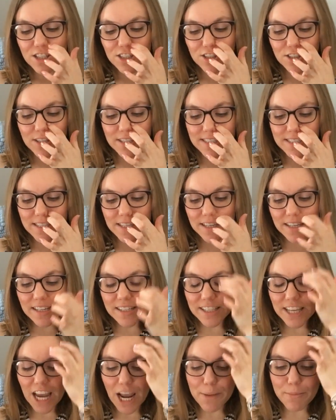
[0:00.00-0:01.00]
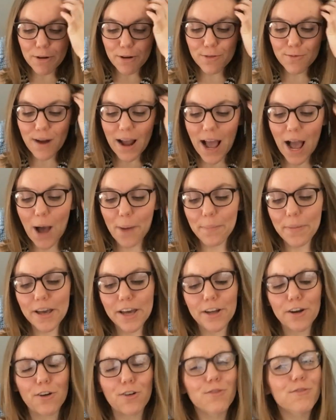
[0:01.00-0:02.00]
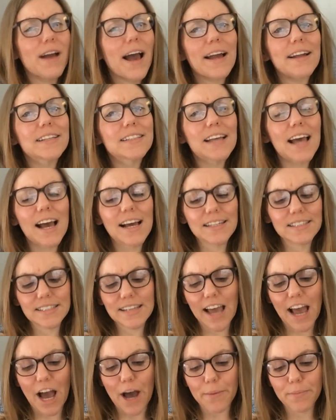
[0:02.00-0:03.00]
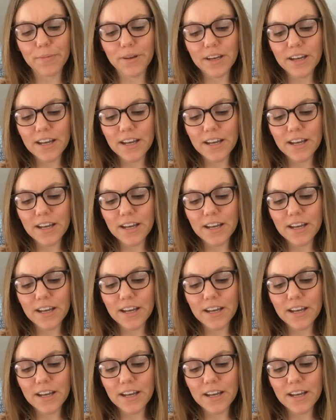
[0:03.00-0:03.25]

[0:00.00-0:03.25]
Just then came a rap and a rat-a-tat-tap,